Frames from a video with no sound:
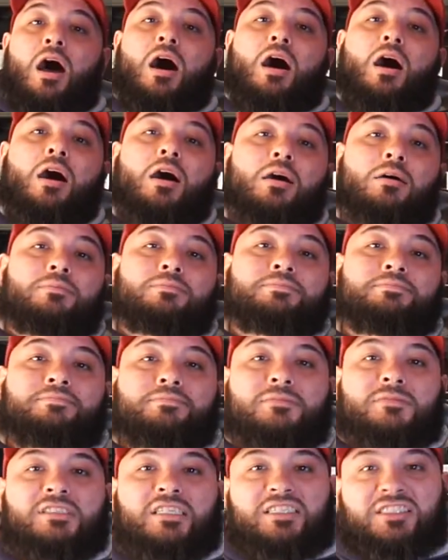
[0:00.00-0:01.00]
Um,
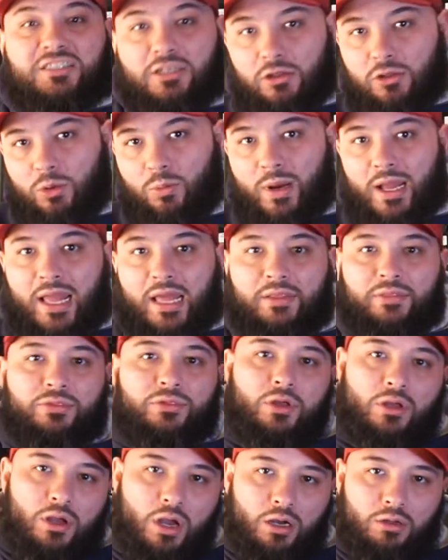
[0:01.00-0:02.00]
the silhouette,
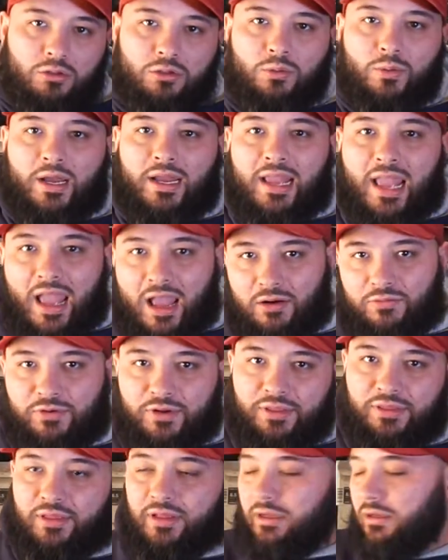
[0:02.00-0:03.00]
the colorway,
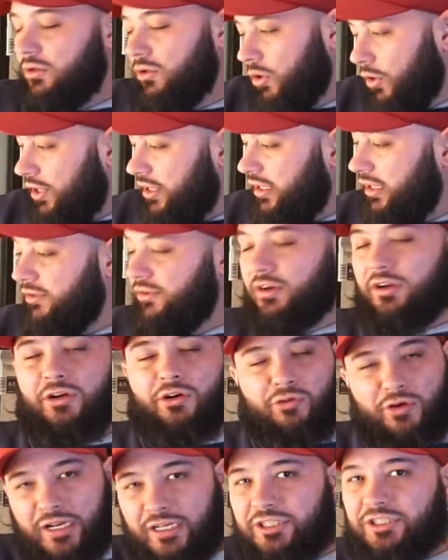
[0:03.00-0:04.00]
everything. Nike did a
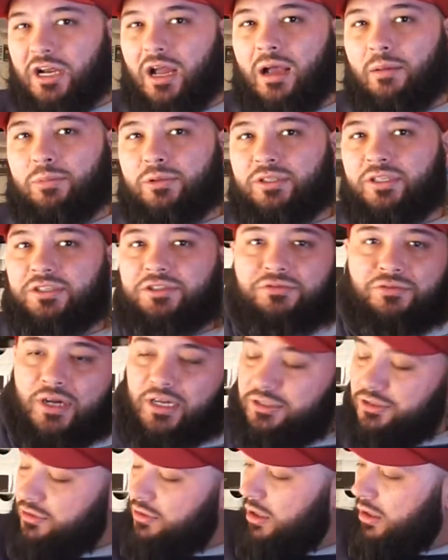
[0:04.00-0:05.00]
great job with this
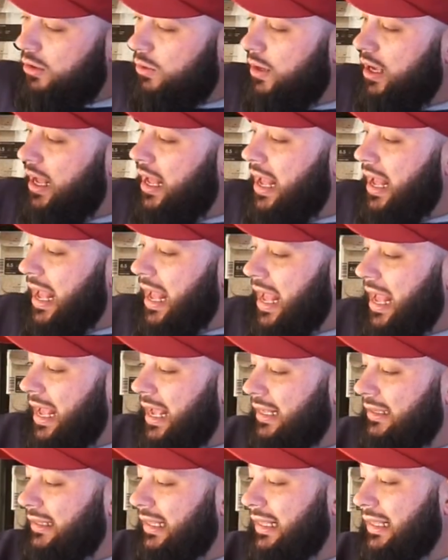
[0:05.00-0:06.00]
retro,
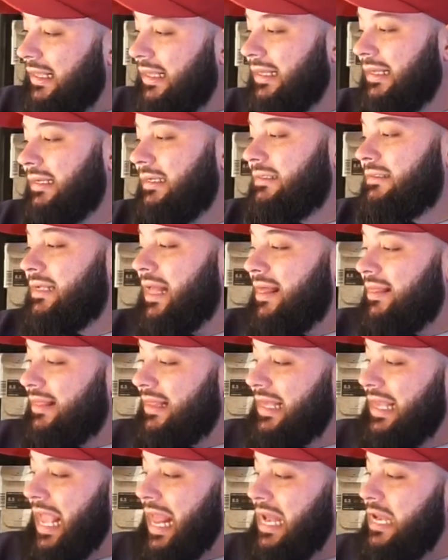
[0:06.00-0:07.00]
and it is
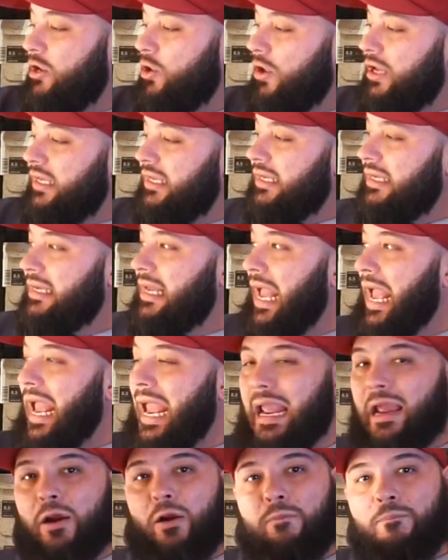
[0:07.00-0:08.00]
the Nike
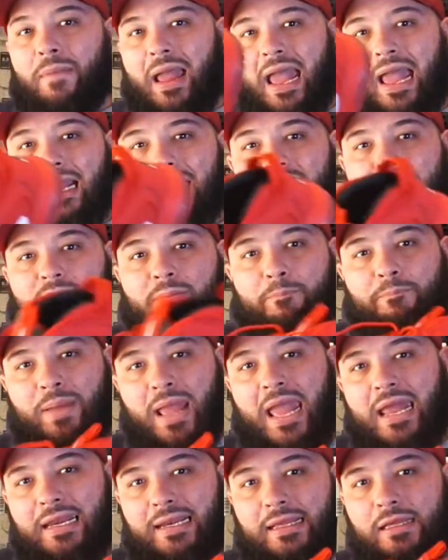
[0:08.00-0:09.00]
Air Max
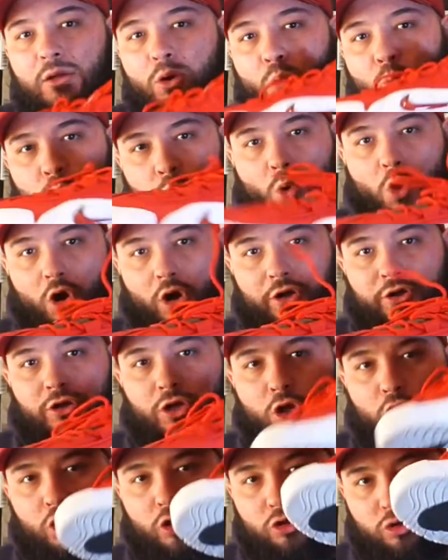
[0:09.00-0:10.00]
Penny
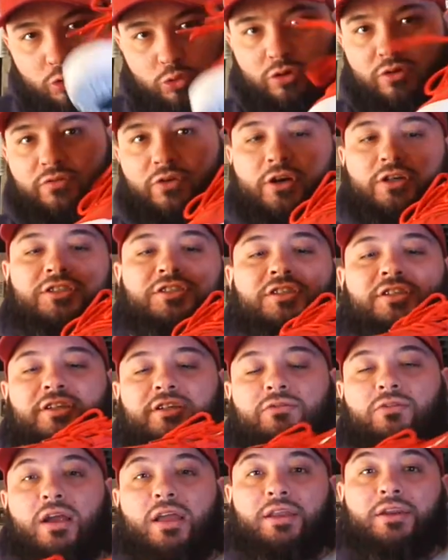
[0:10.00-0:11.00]
1
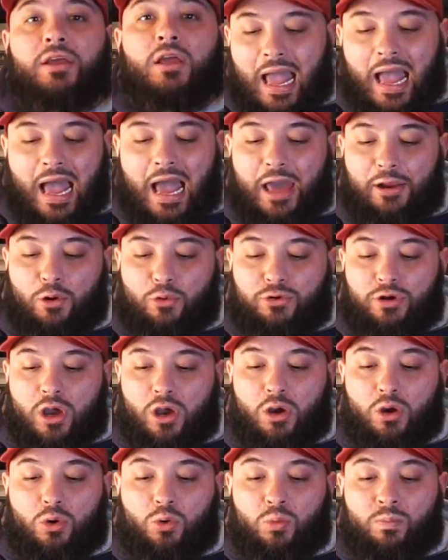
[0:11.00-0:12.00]
University Red. I don't
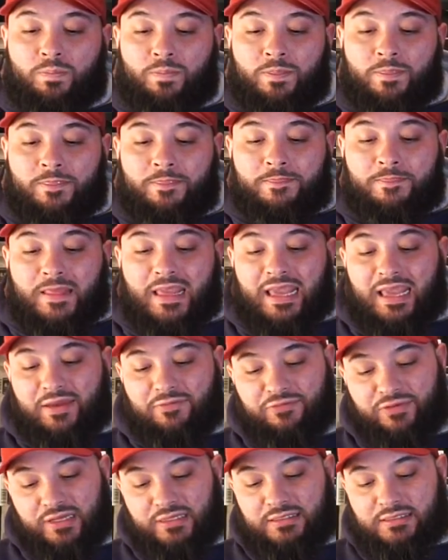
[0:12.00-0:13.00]
know
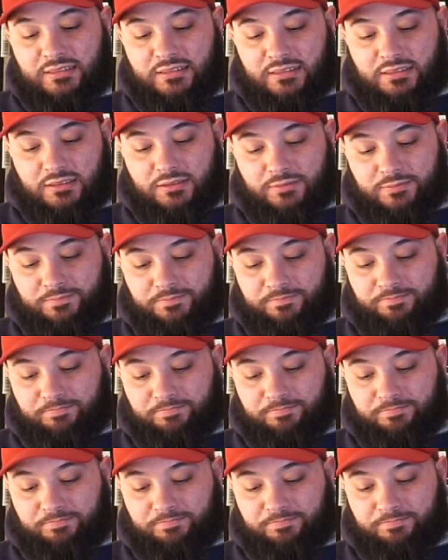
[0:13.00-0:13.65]
if it's